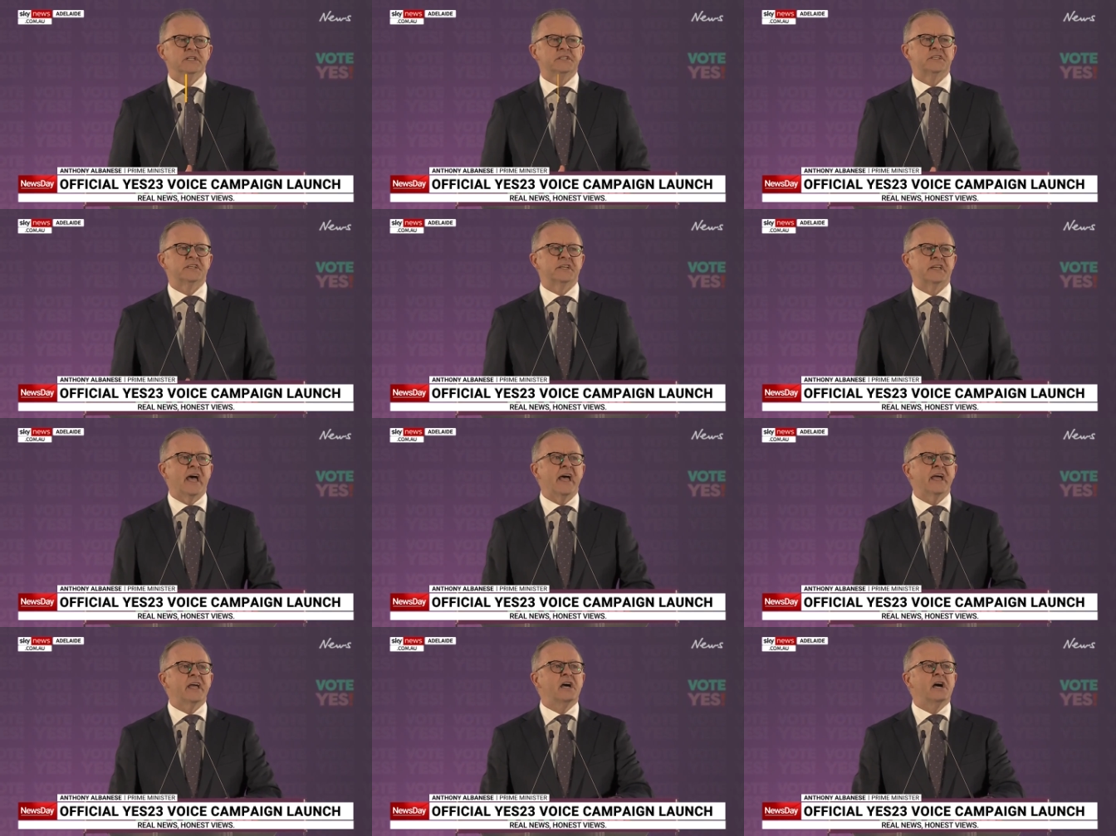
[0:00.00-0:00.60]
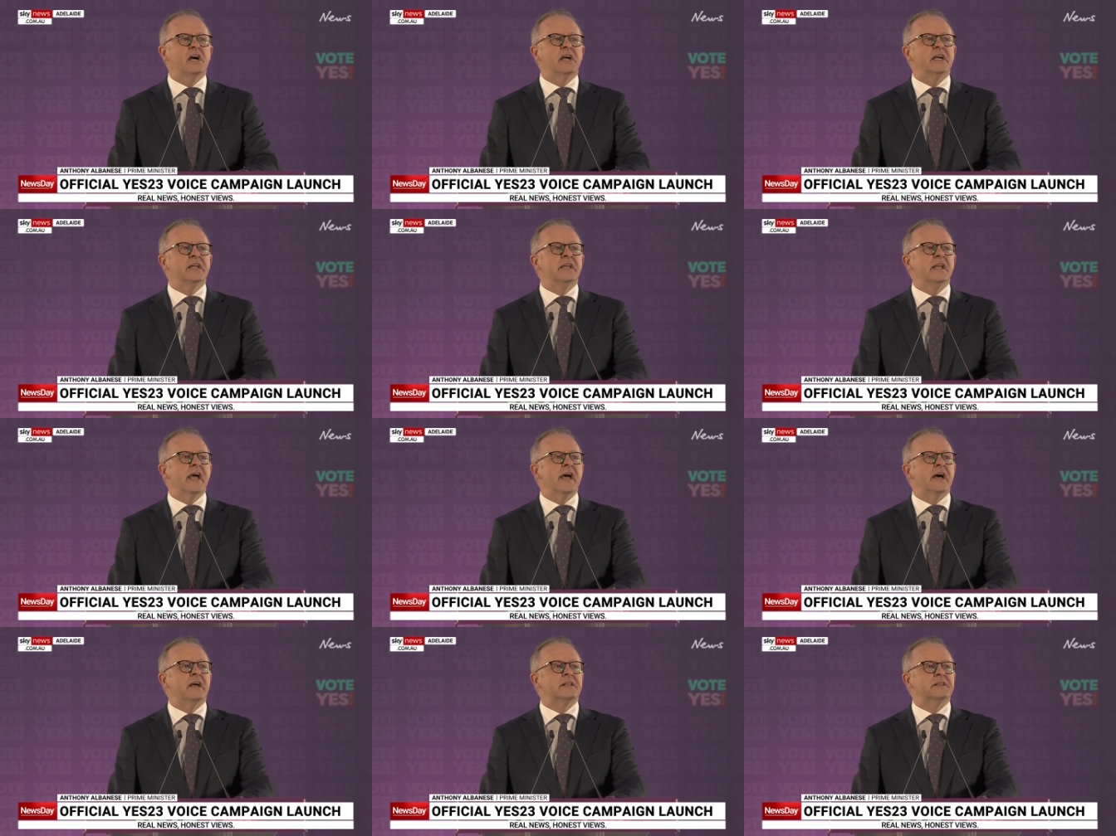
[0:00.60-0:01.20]
Today I
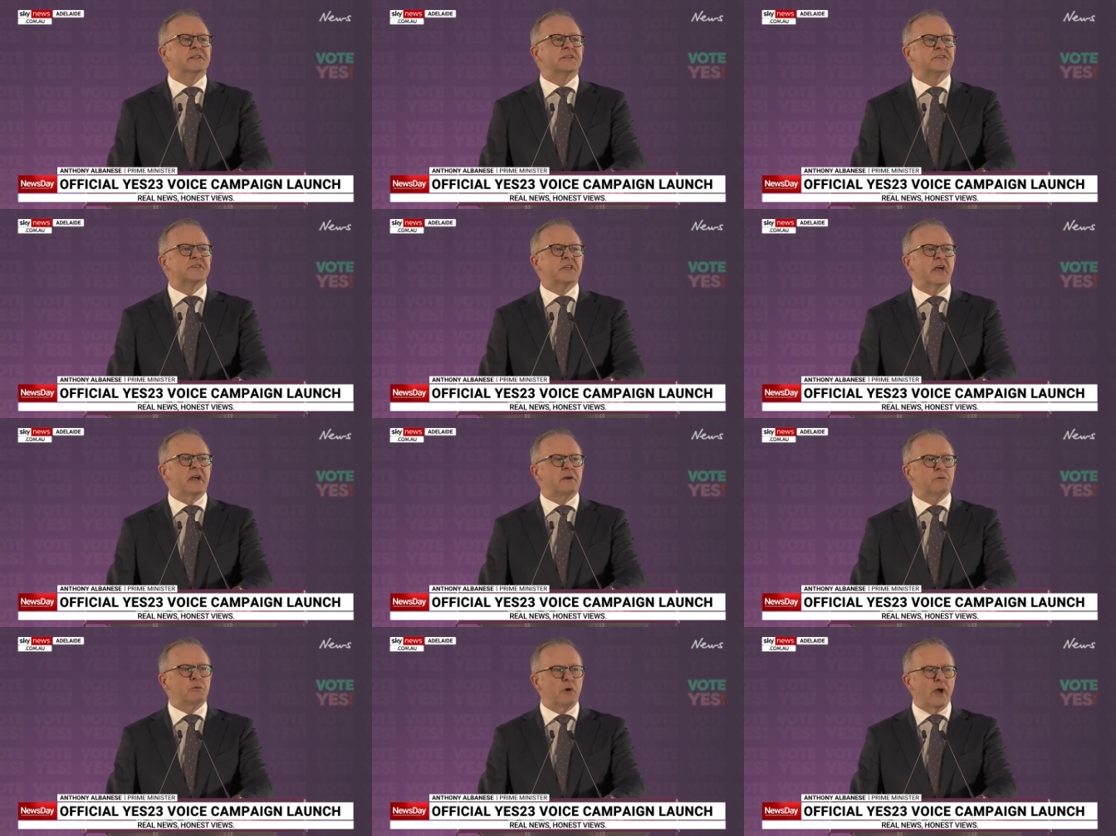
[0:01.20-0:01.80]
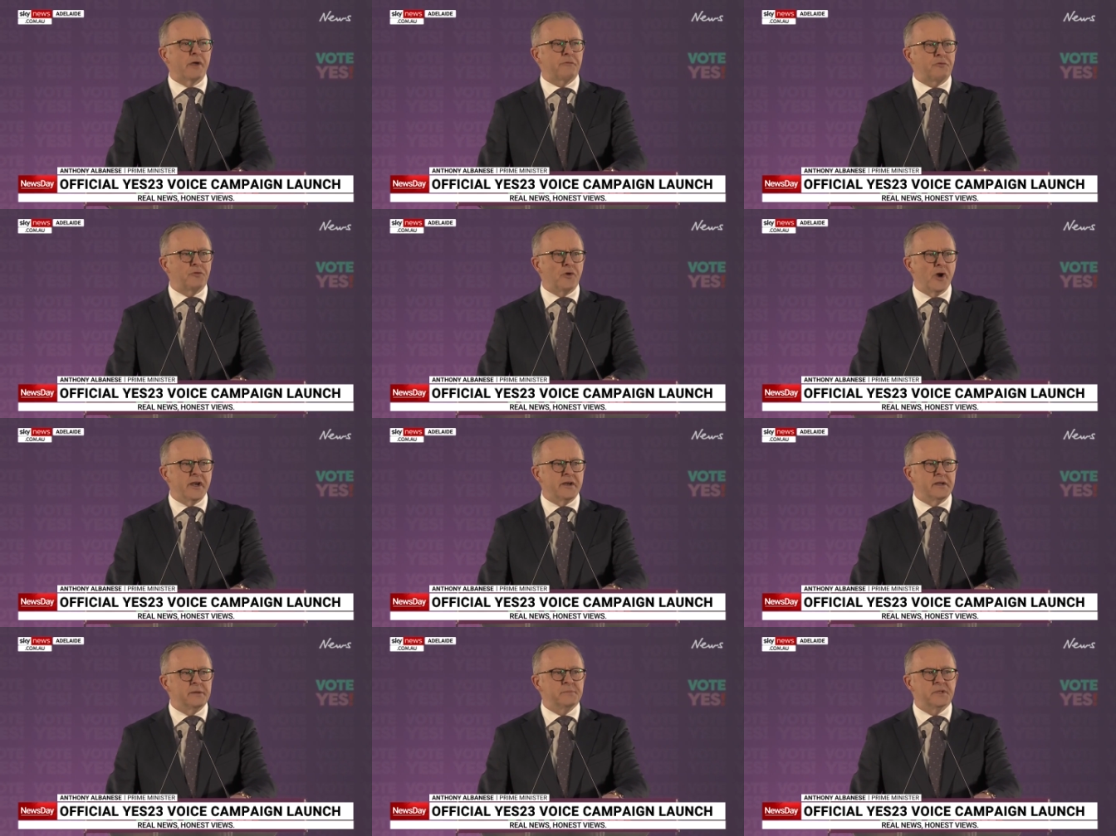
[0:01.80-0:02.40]
announce that
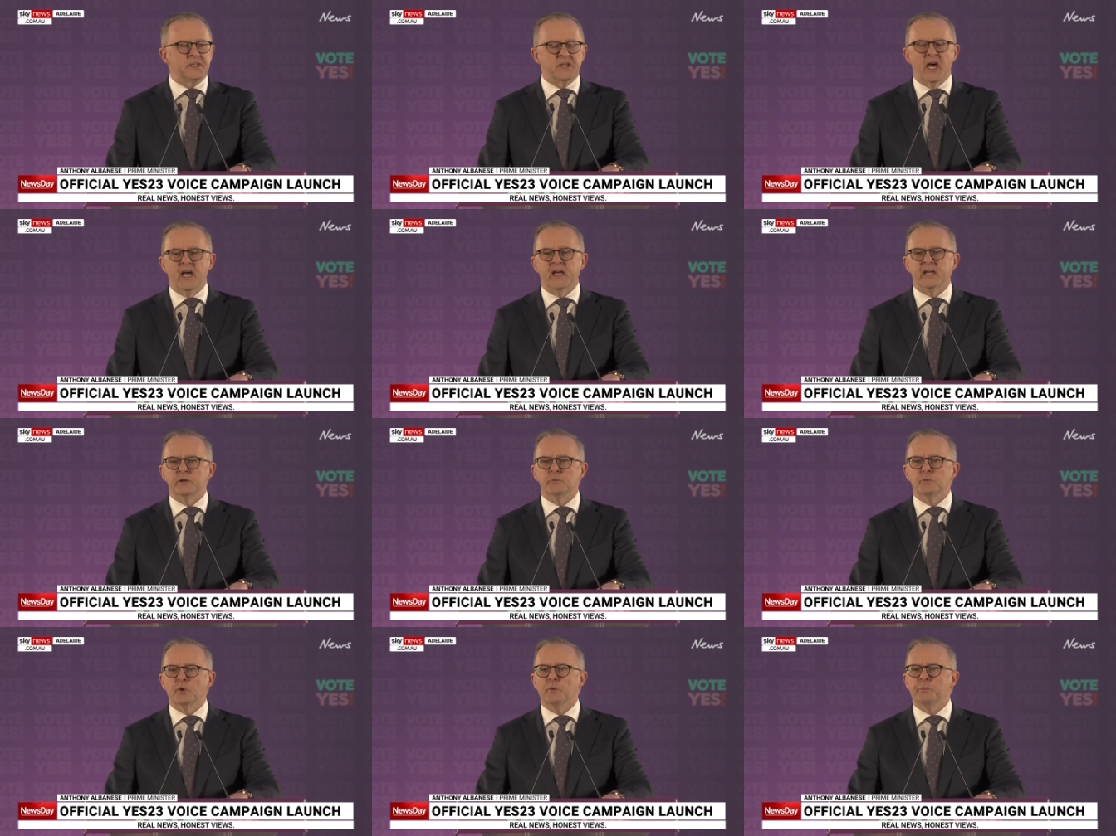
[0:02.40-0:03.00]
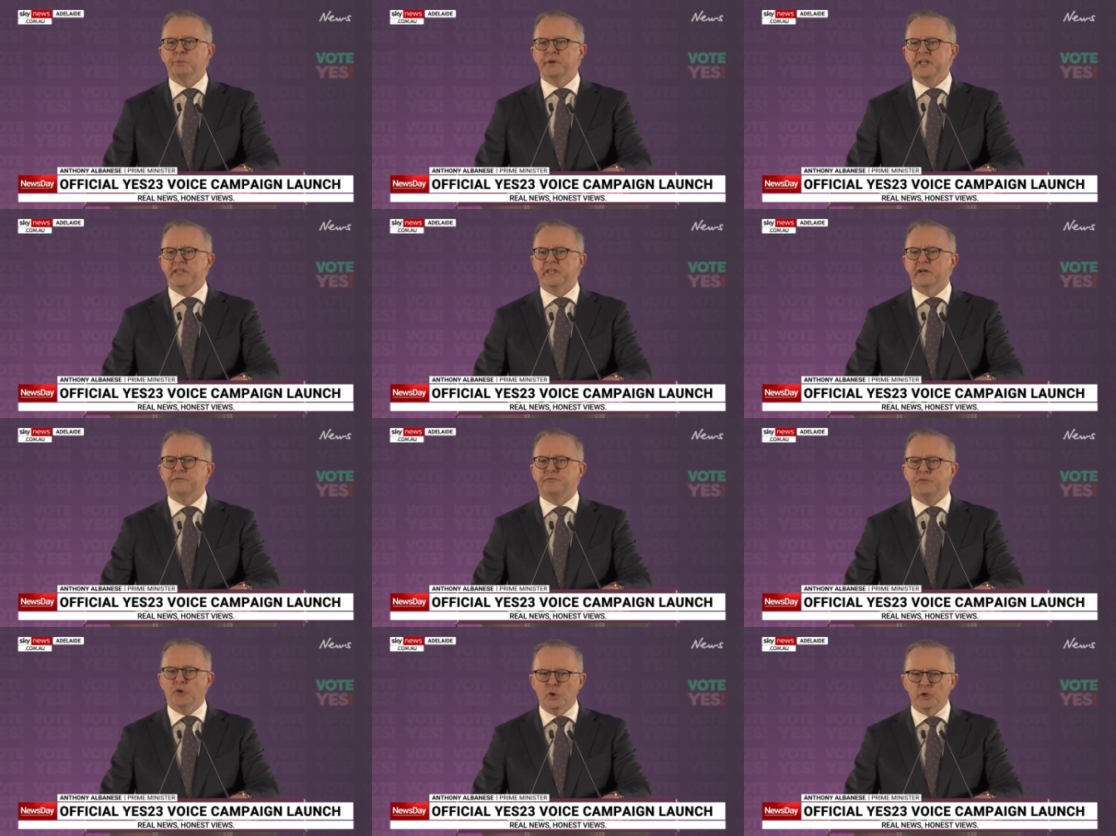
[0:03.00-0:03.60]
referendum day will be the
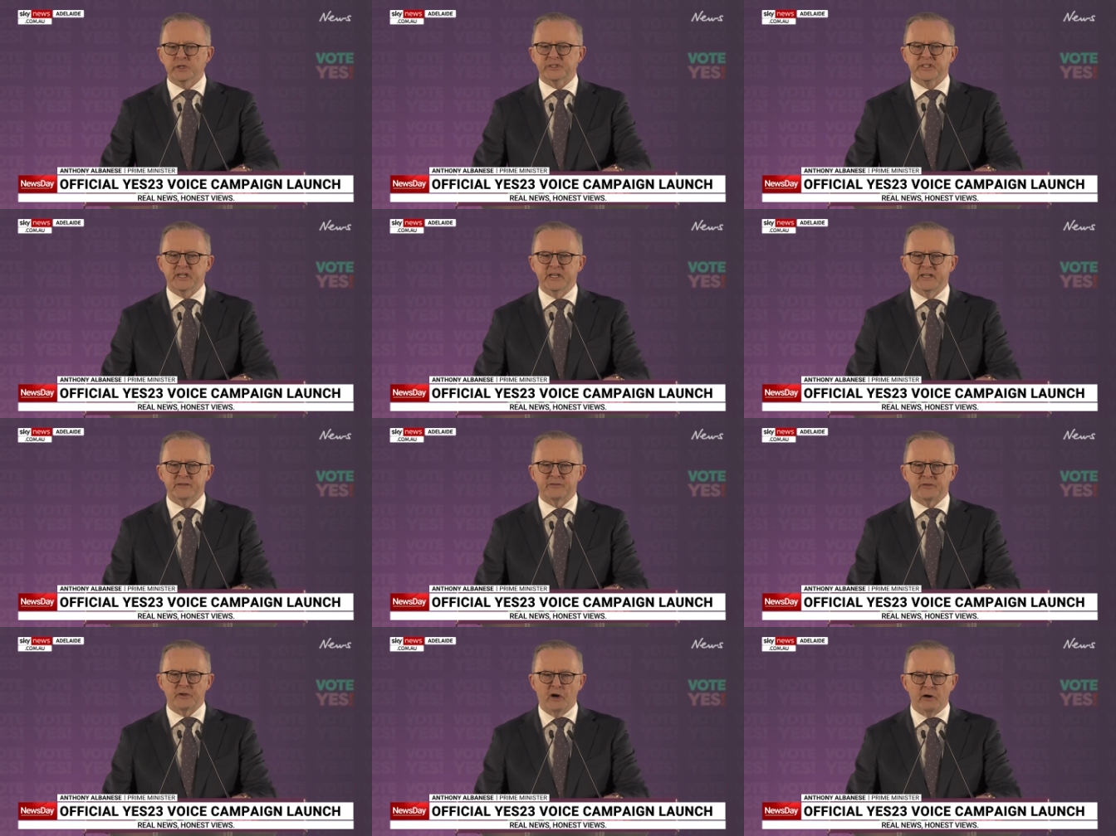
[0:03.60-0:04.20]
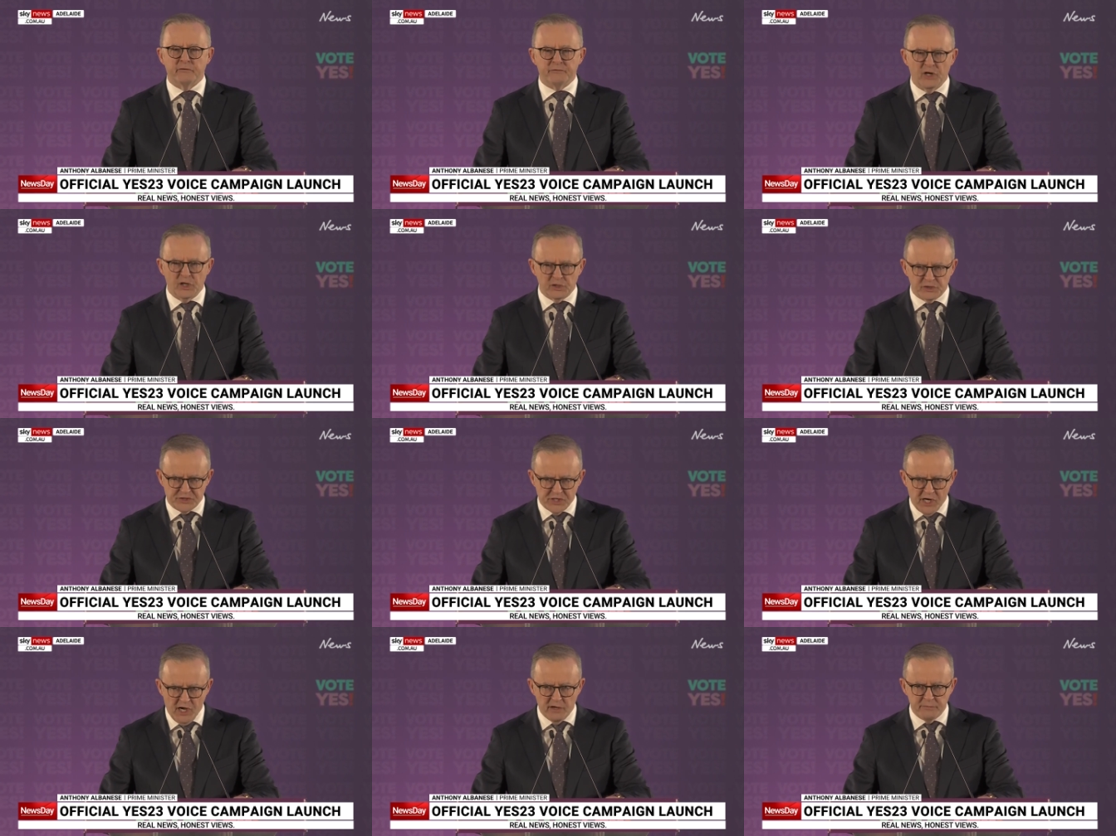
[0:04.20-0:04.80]
14th of
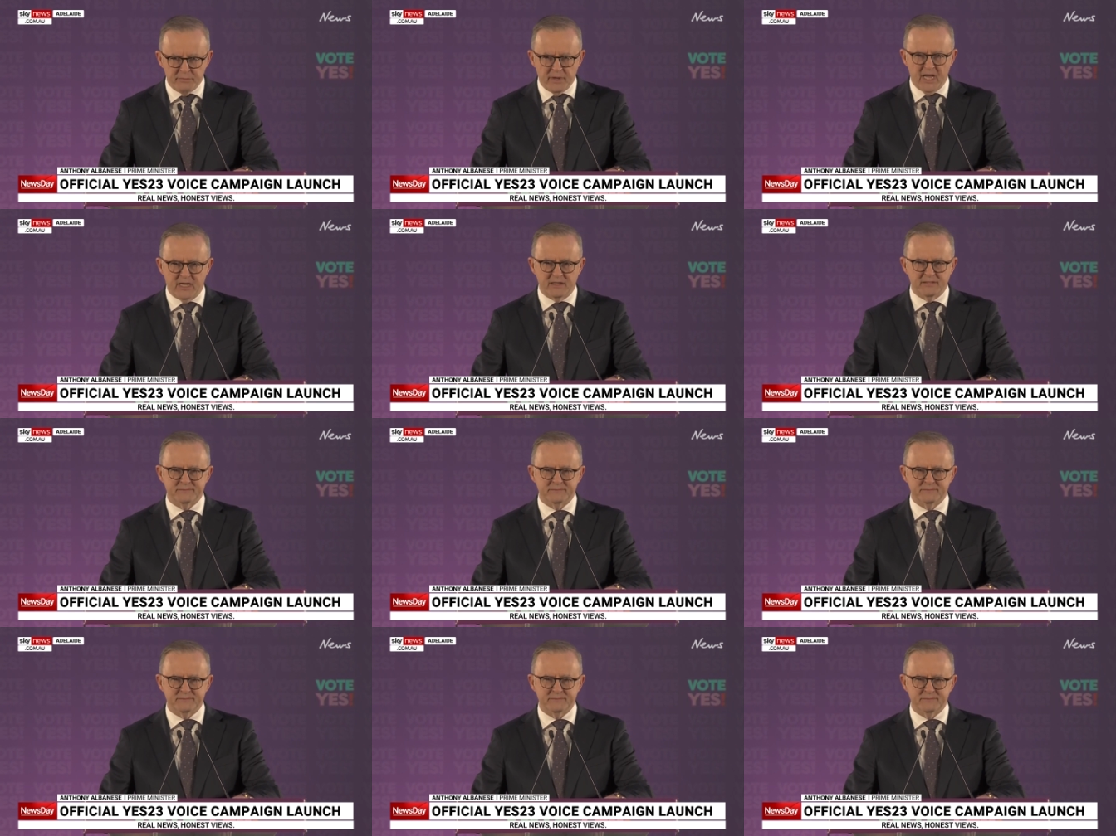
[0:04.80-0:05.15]
October.